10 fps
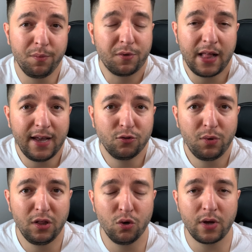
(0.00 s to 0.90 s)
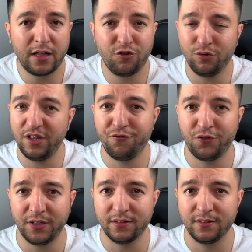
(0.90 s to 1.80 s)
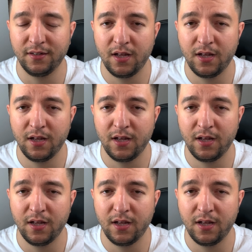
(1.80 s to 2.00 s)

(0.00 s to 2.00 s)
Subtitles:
client will look at you different,